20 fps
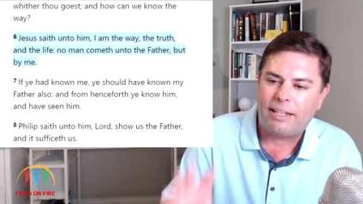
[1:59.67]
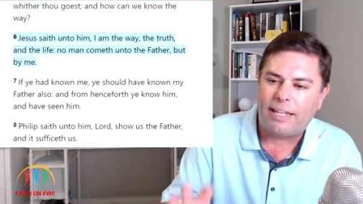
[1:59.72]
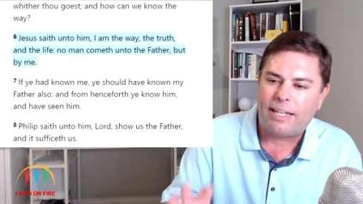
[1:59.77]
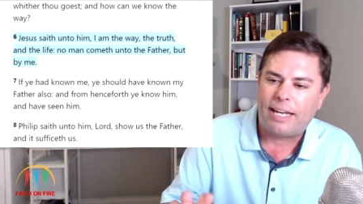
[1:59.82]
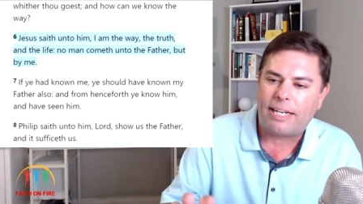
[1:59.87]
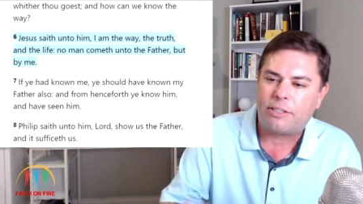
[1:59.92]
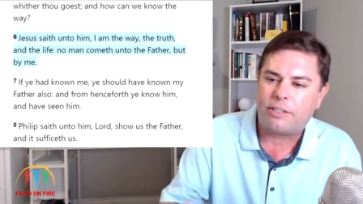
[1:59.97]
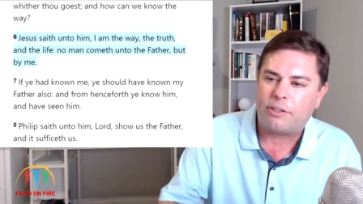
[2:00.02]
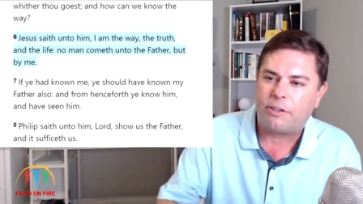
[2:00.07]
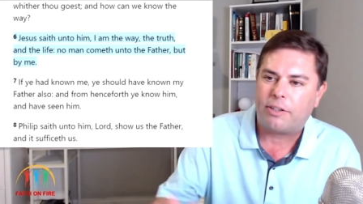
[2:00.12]

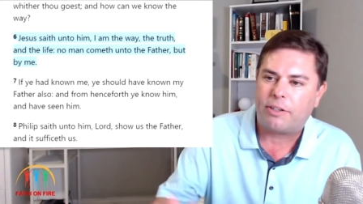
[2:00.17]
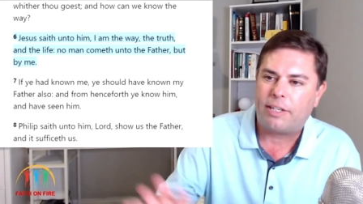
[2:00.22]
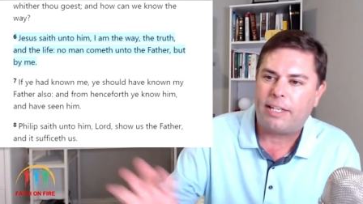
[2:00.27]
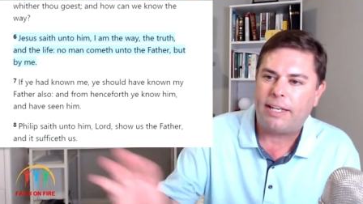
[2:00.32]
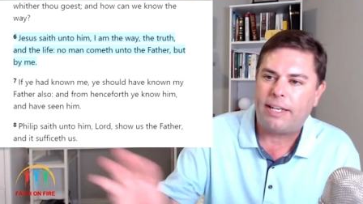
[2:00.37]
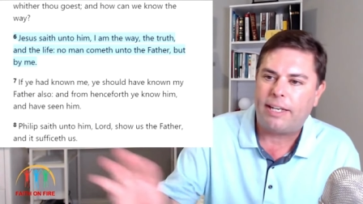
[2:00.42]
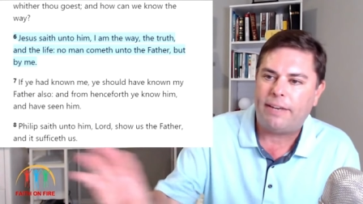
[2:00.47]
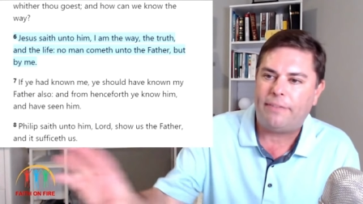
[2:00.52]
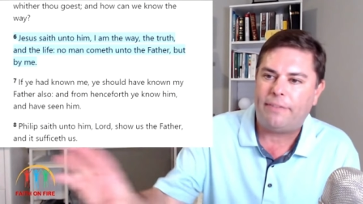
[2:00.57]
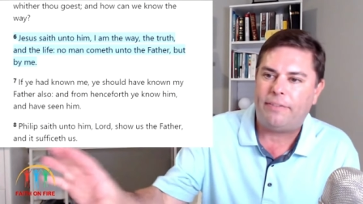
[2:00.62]
Now that we
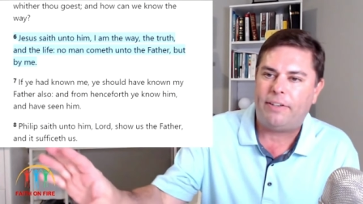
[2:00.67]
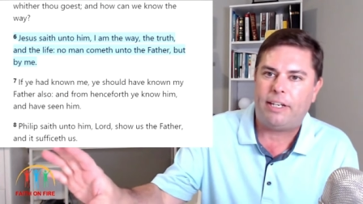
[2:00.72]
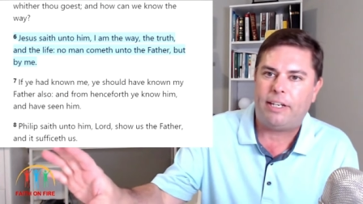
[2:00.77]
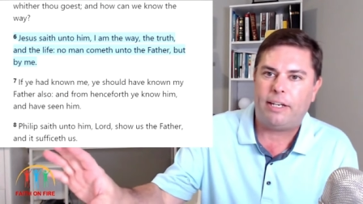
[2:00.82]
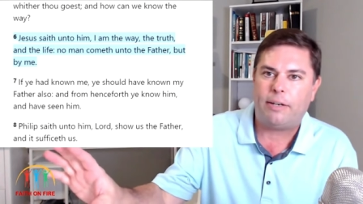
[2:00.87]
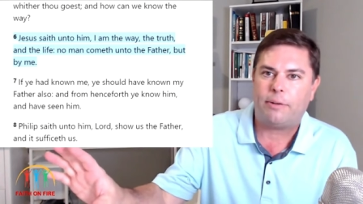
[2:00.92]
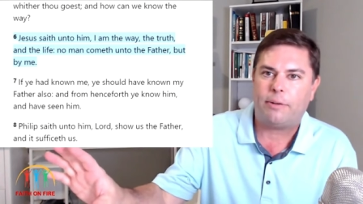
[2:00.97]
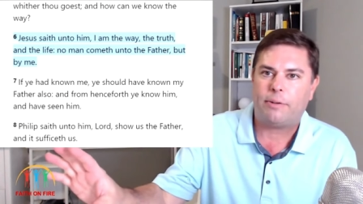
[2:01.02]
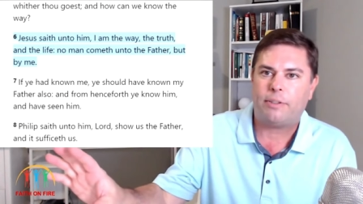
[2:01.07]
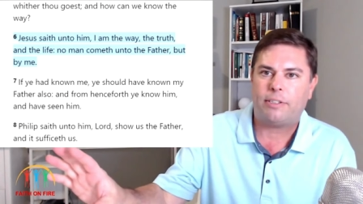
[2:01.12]
have
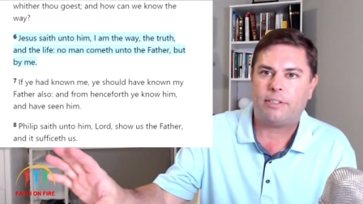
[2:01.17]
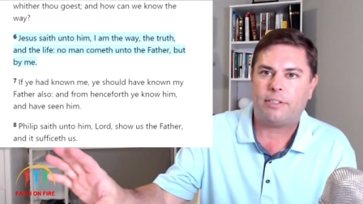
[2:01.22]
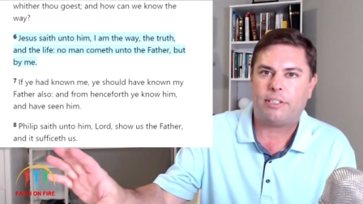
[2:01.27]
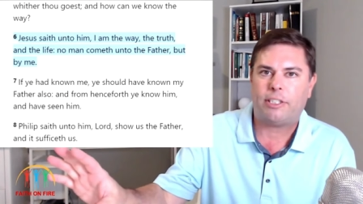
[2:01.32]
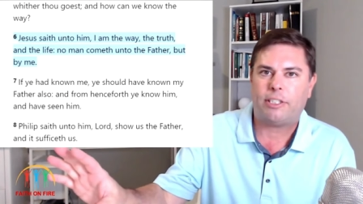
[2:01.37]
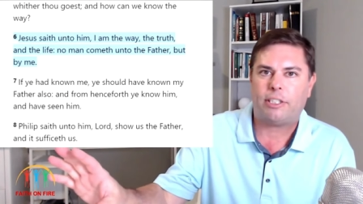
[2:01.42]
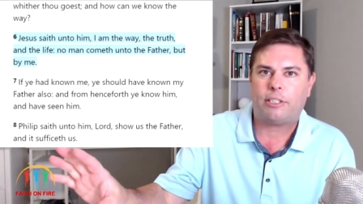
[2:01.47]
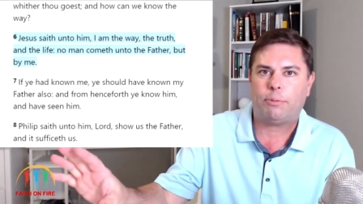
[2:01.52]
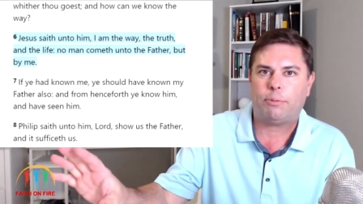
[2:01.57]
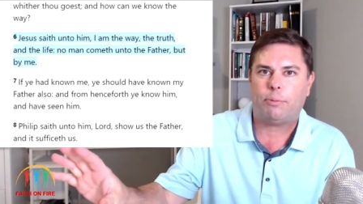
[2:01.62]
established a
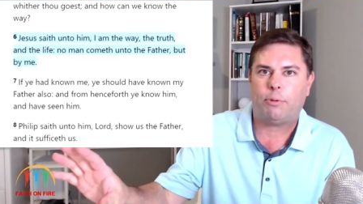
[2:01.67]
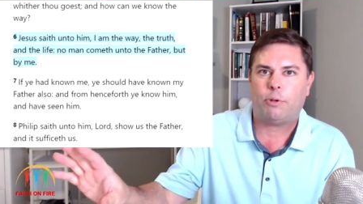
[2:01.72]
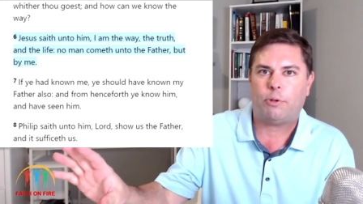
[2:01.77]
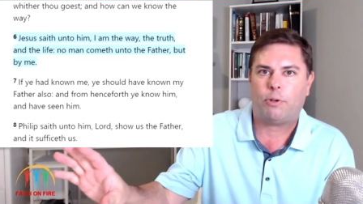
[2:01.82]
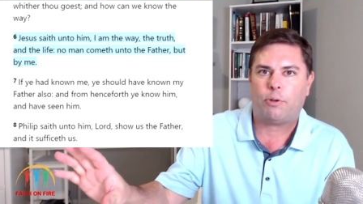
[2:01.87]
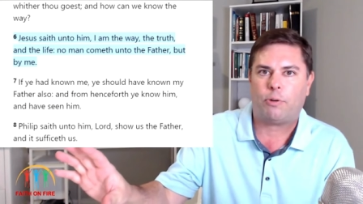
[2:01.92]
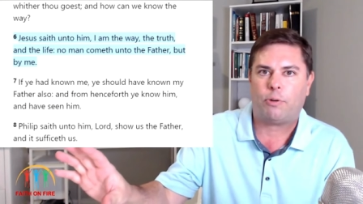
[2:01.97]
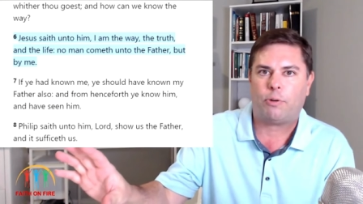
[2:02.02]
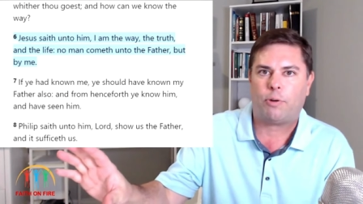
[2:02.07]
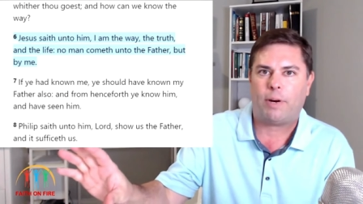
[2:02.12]
biblical truth,
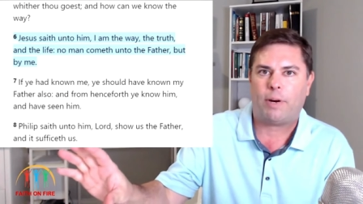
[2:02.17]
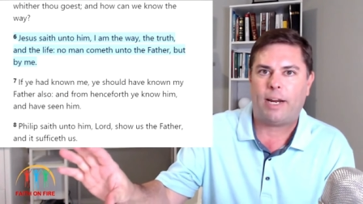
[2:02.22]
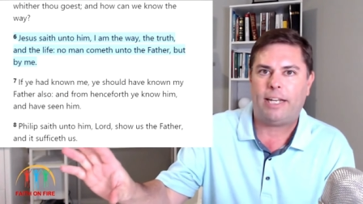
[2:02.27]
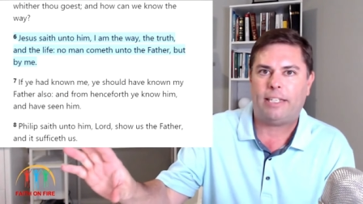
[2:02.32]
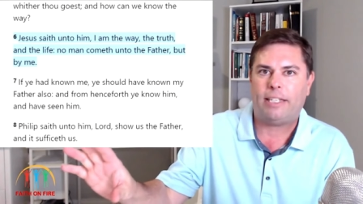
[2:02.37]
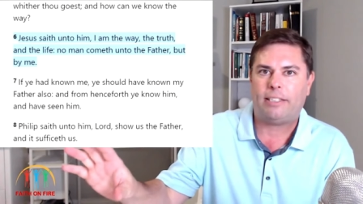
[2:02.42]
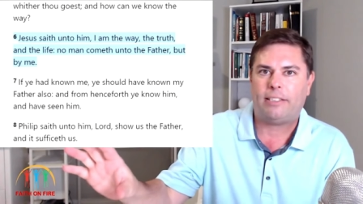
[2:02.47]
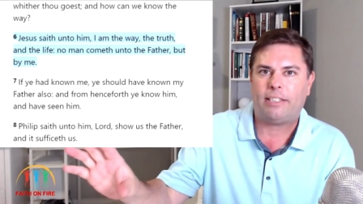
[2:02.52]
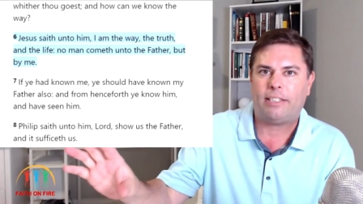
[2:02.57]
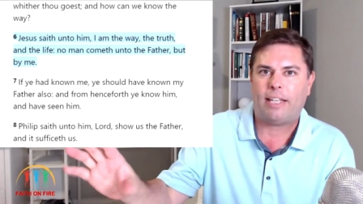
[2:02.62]

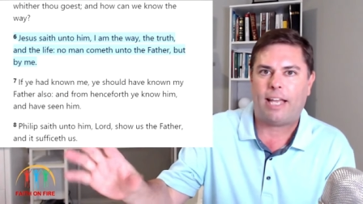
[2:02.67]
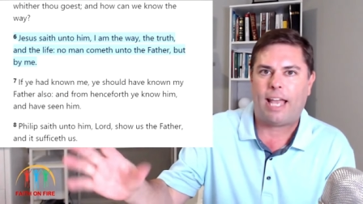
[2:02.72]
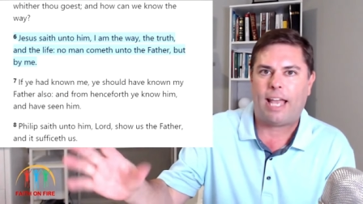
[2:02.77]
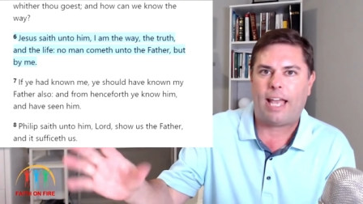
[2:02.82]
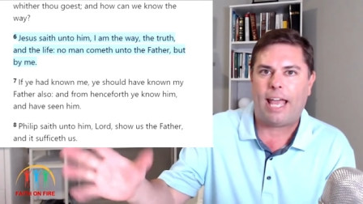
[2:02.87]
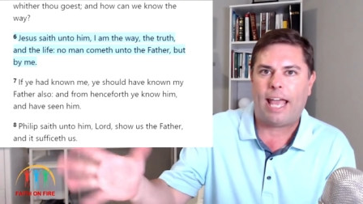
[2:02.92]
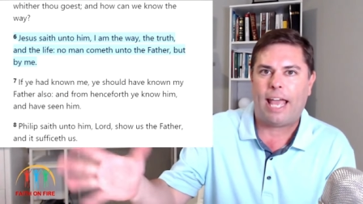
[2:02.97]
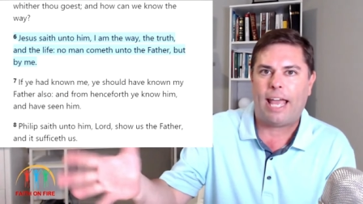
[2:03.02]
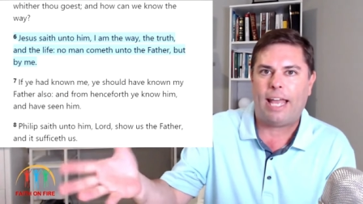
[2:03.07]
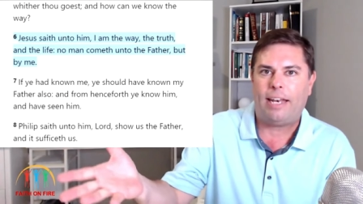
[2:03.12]
let's look at
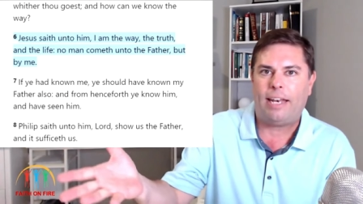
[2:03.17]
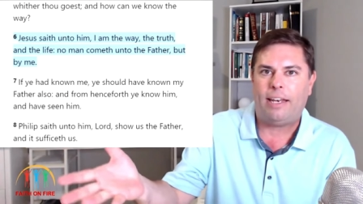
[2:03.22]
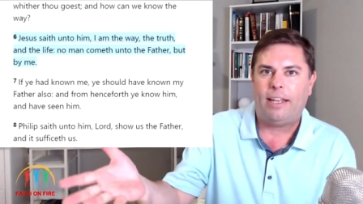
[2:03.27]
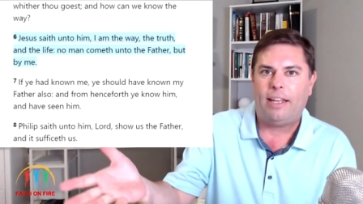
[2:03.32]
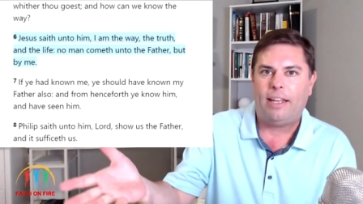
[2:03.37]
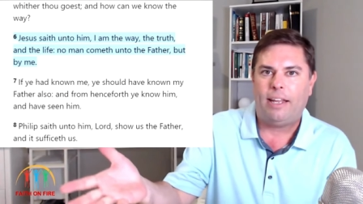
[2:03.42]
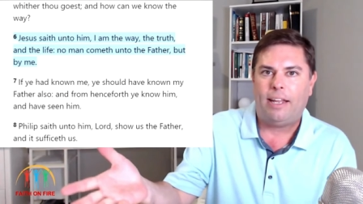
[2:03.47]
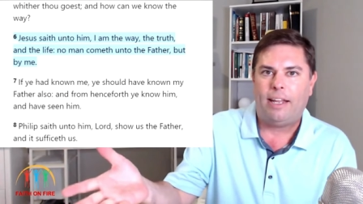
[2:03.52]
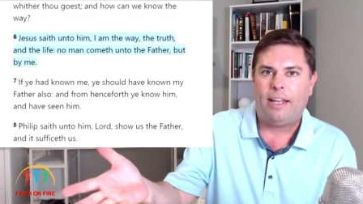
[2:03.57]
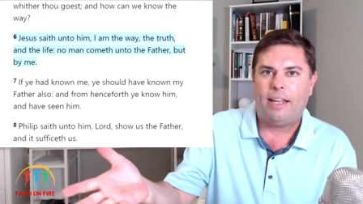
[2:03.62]
John
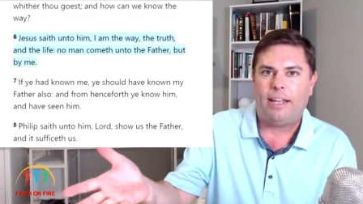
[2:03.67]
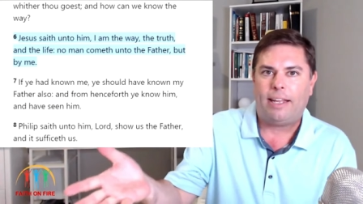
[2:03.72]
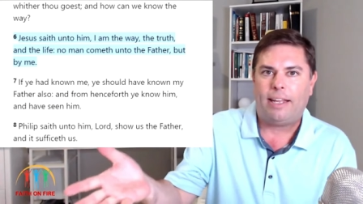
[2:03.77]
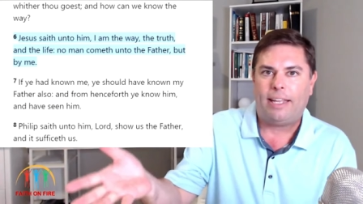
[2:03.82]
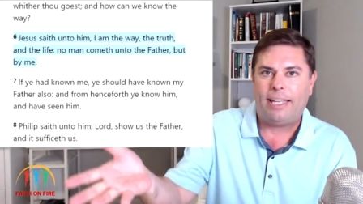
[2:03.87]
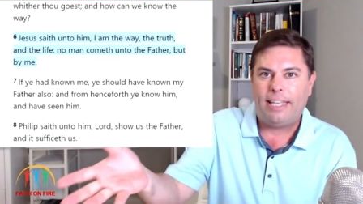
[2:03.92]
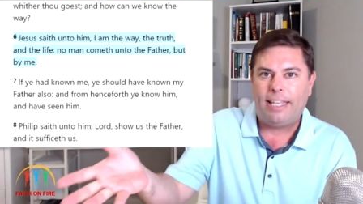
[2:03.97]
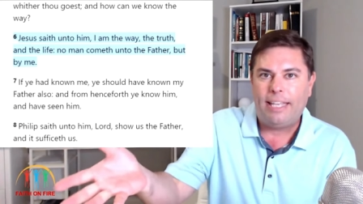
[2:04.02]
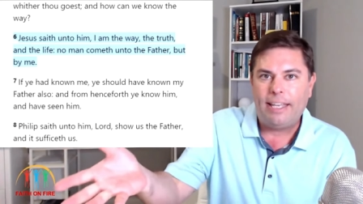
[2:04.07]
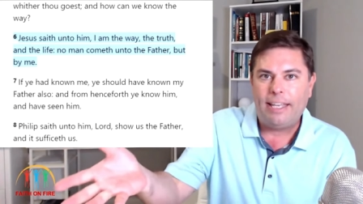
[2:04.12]
14, verse 6, where